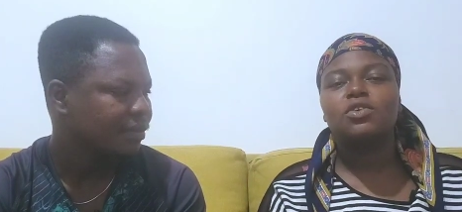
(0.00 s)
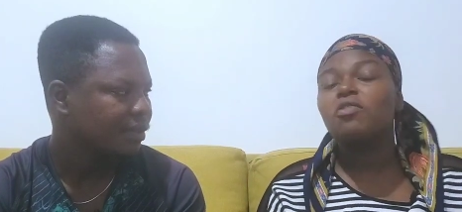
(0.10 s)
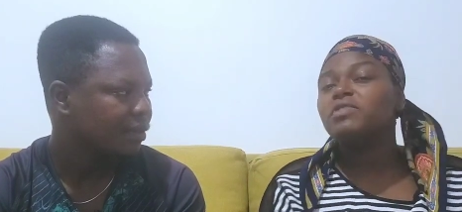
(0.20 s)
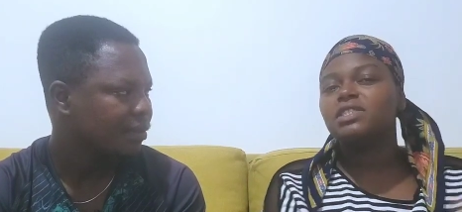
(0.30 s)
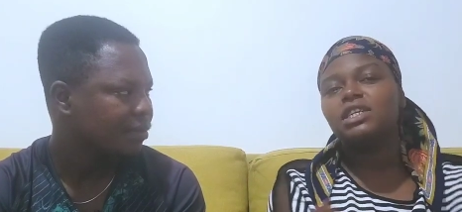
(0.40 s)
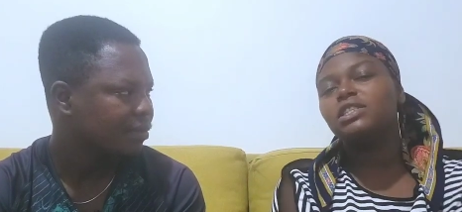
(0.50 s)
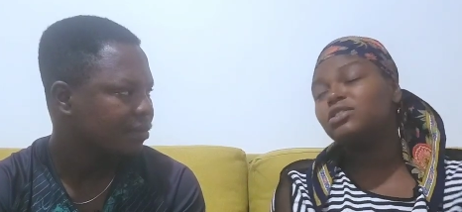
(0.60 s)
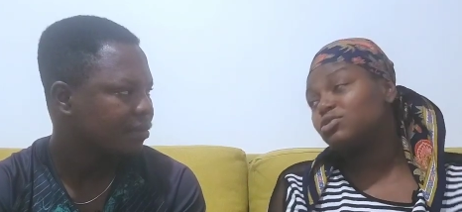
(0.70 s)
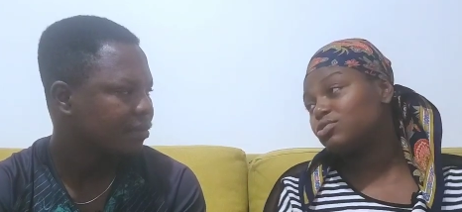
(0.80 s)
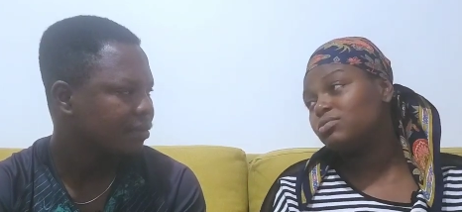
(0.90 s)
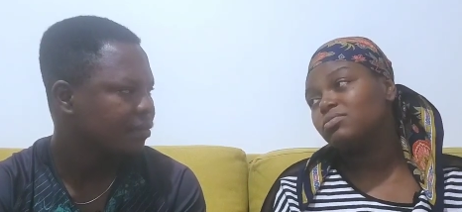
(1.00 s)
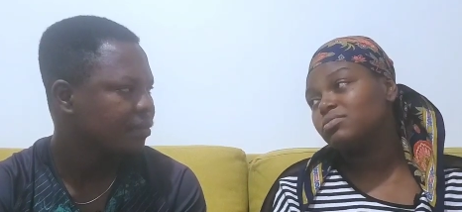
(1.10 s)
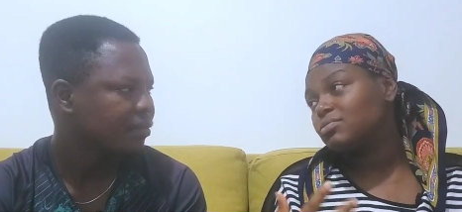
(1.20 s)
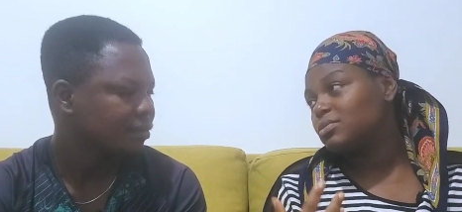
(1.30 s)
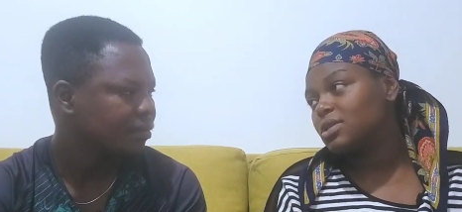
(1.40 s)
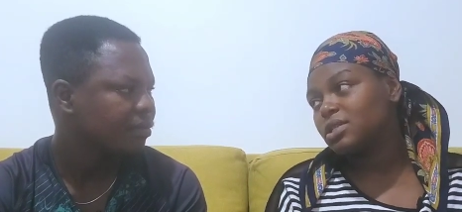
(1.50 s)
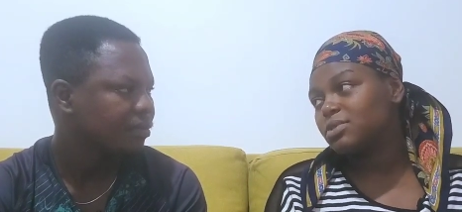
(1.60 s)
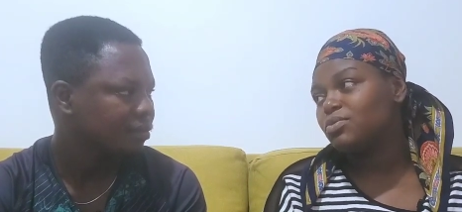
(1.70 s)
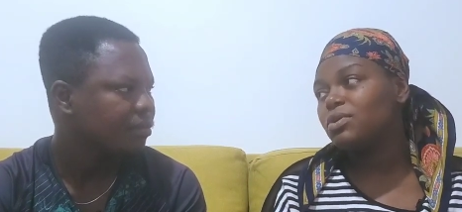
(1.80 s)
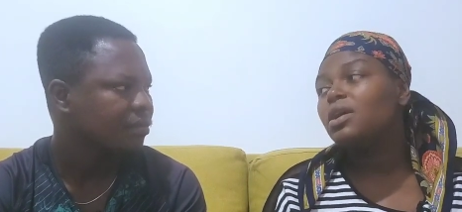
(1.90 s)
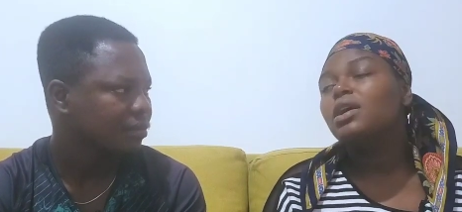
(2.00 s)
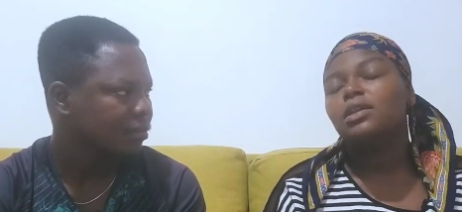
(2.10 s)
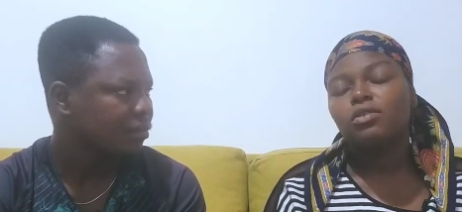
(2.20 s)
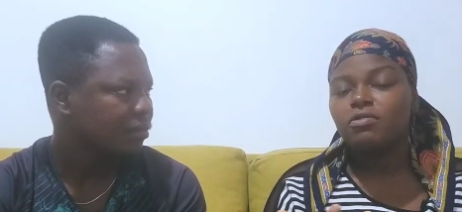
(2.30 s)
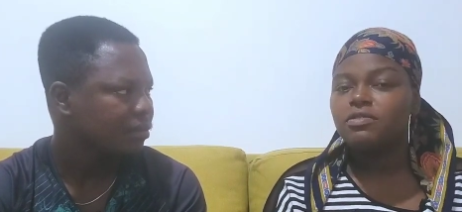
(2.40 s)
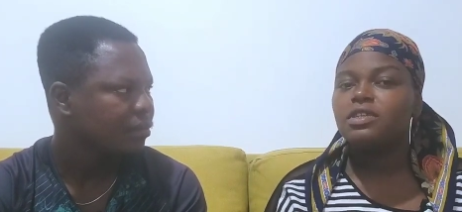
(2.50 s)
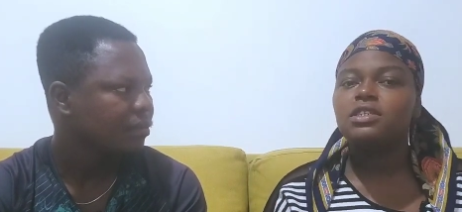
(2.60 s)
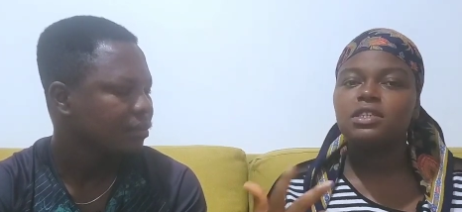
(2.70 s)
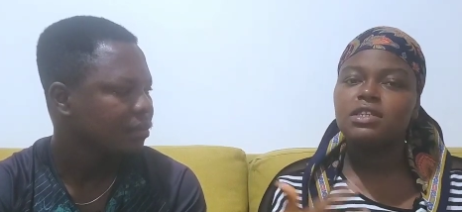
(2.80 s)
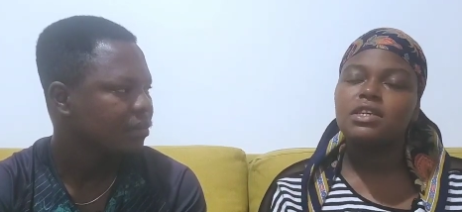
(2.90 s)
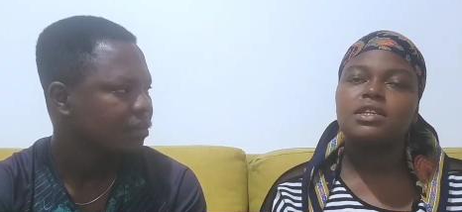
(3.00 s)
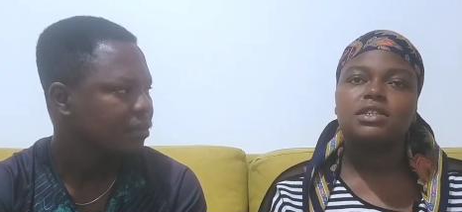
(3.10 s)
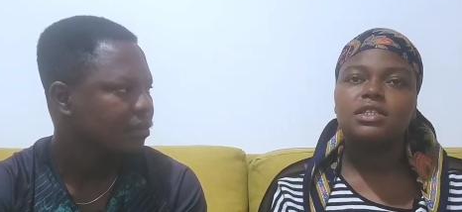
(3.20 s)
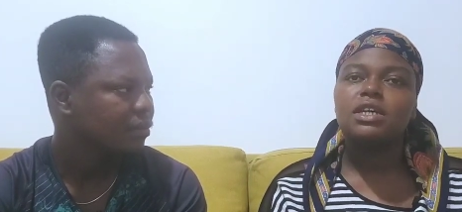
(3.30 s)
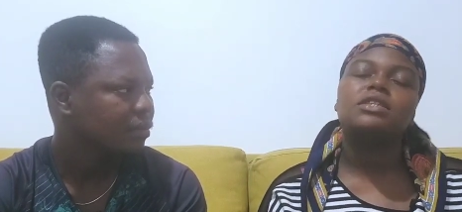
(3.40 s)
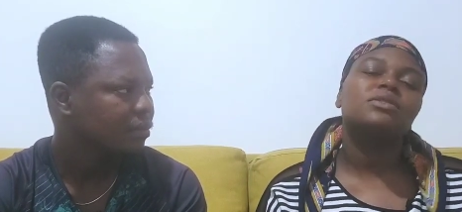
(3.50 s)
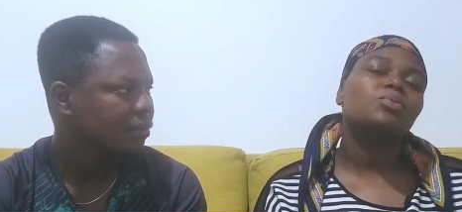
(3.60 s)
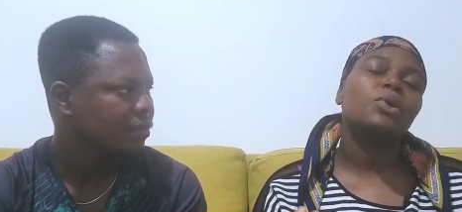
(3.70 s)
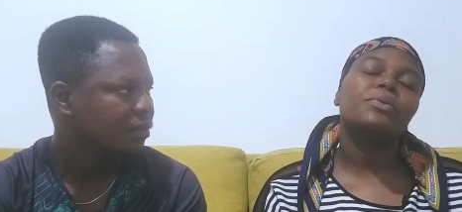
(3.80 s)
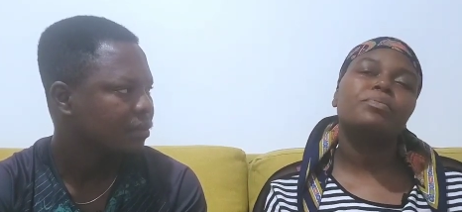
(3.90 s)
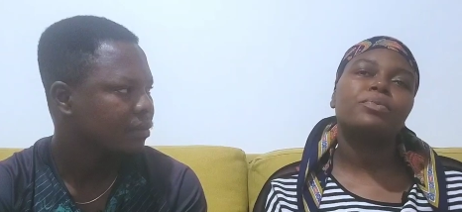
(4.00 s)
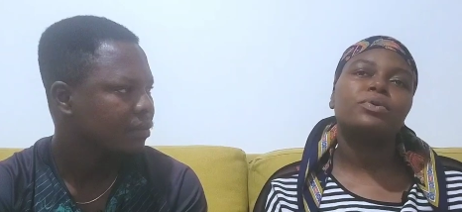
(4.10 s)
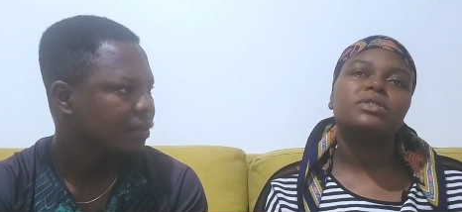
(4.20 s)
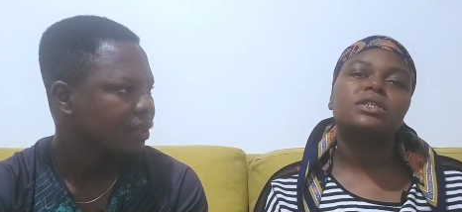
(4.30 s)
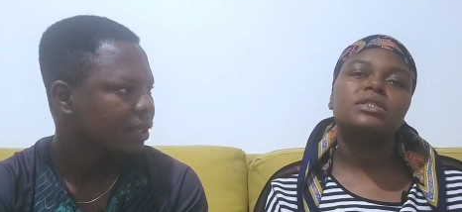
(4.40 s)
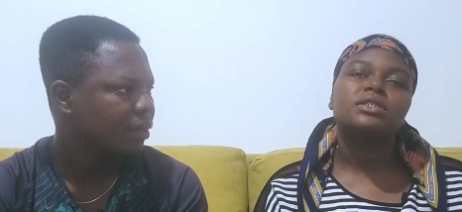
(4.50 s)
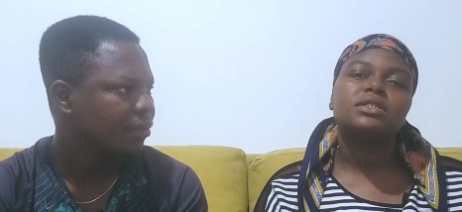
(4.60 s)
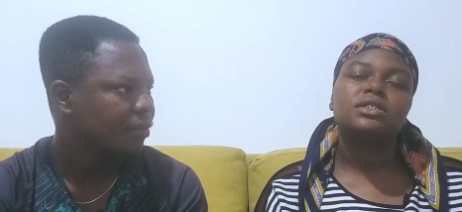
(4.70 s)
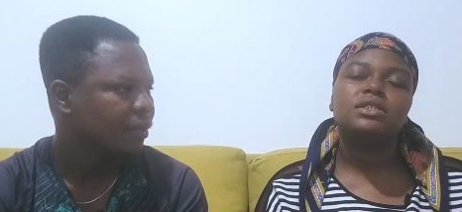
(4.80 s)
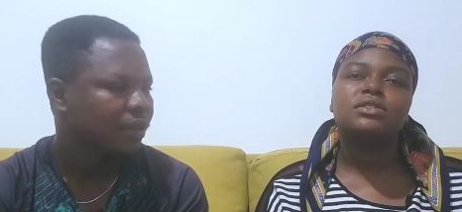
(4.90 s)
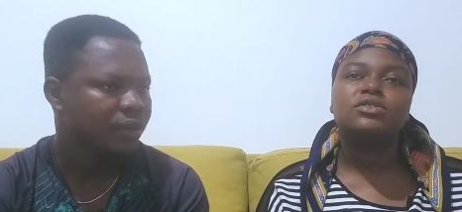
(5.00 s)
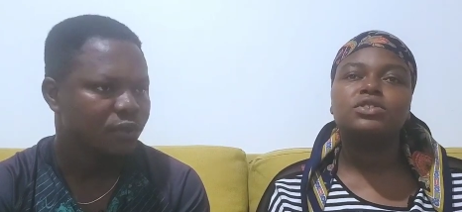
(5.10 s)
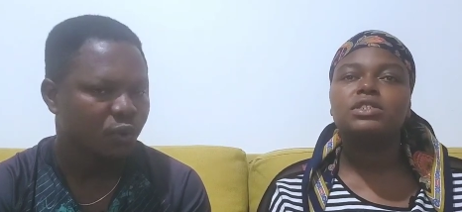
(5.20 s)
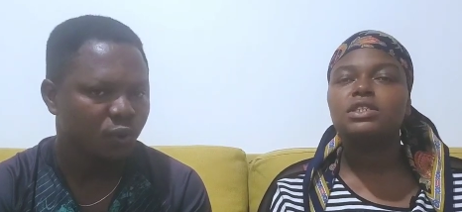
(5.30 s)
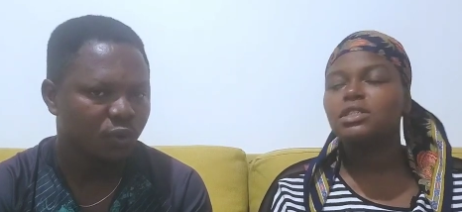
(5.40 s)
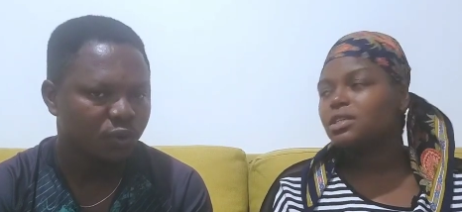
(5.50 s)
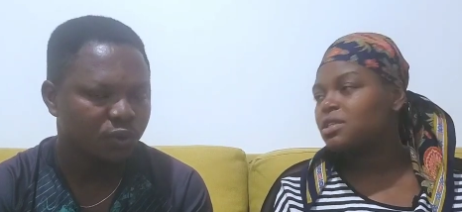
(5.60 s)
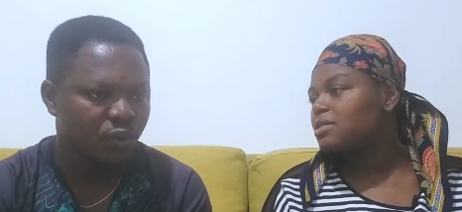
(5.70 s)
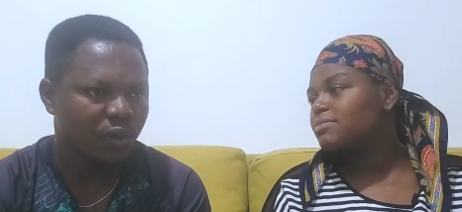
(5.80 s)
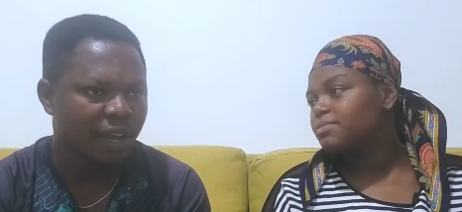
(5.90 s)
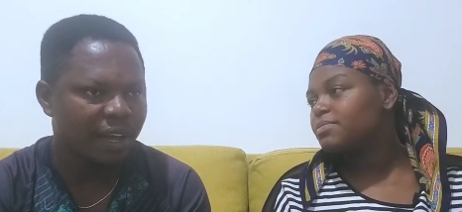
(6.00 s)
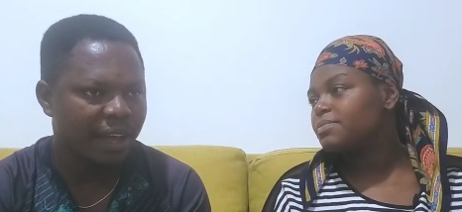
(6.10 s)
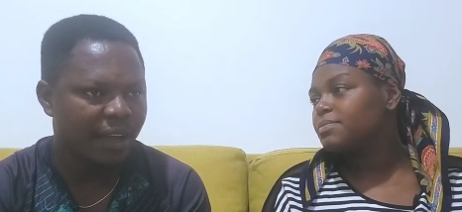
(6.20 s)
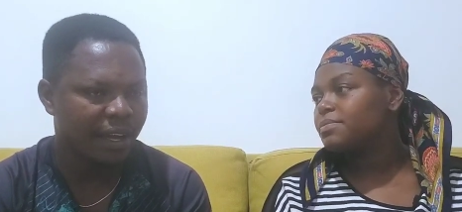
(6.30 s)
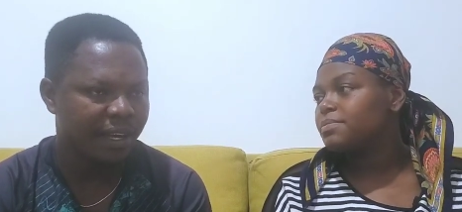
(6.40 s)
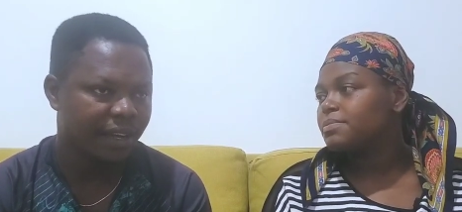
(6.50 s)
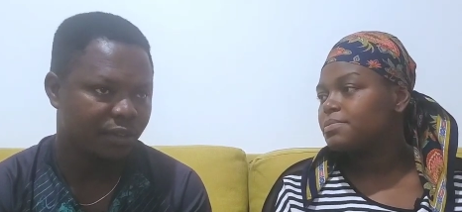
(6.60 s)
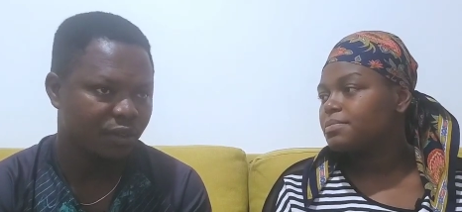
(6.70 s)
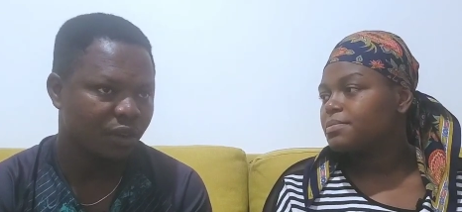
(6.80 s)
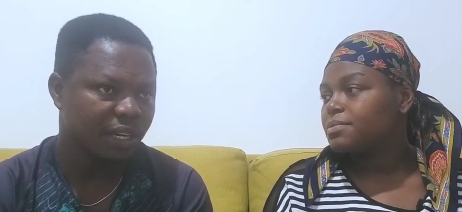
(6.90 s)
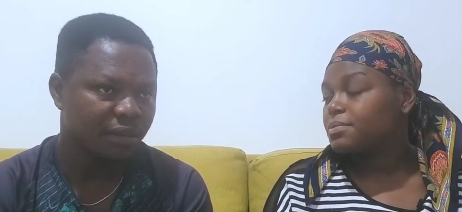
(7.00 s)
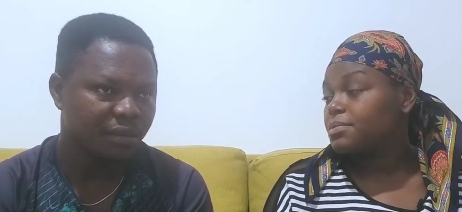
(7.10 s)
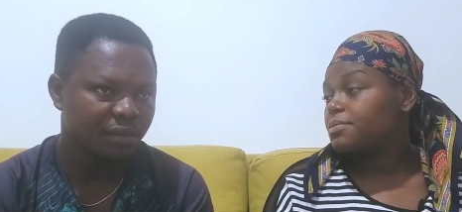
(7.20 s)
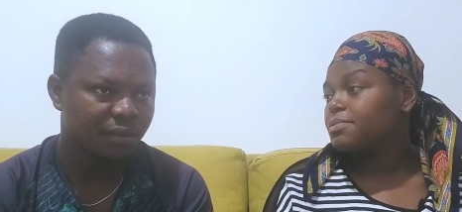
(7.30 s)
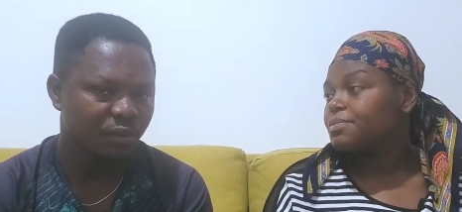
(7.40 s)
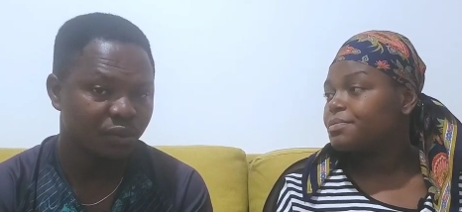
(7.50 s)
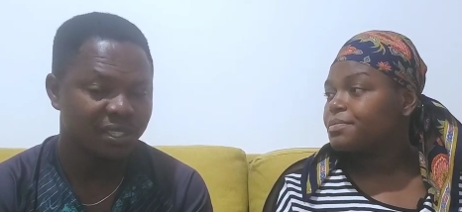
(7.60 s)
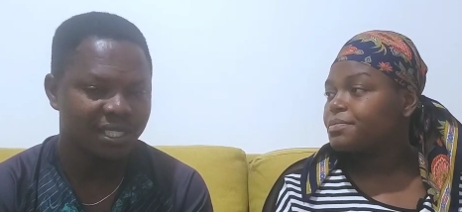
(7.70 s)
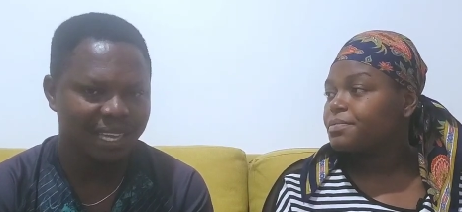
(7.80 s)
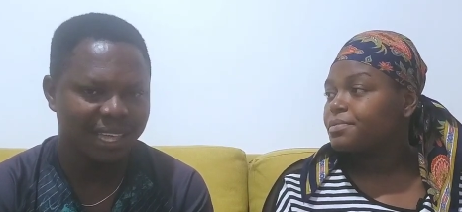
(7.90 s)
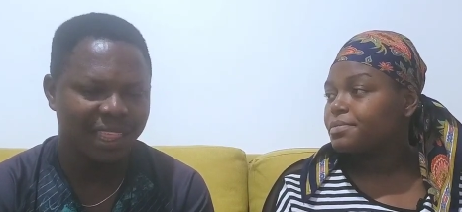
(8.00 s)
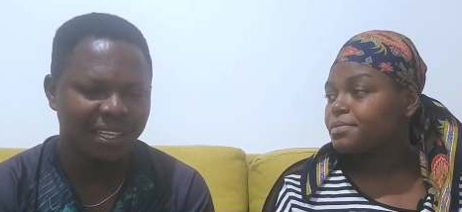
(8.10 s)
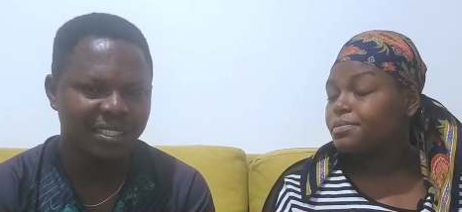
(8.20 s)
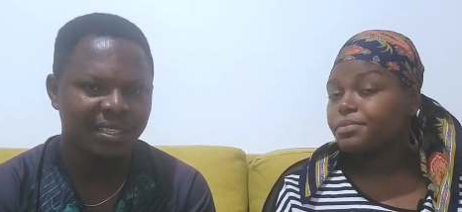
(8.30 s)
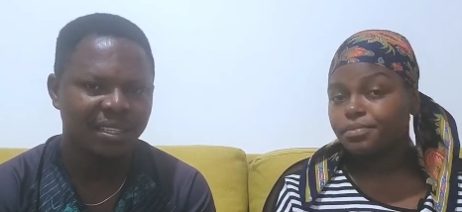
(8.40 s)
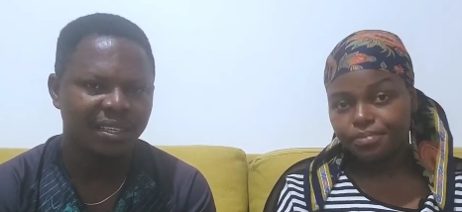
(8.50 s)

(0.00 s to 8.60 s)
Speaker 1: The conversation to is more the conversation and understanding is more important. Yeah. Yeah, so
Speaker 2: so mm-hmm. I, I, and I strongly would say that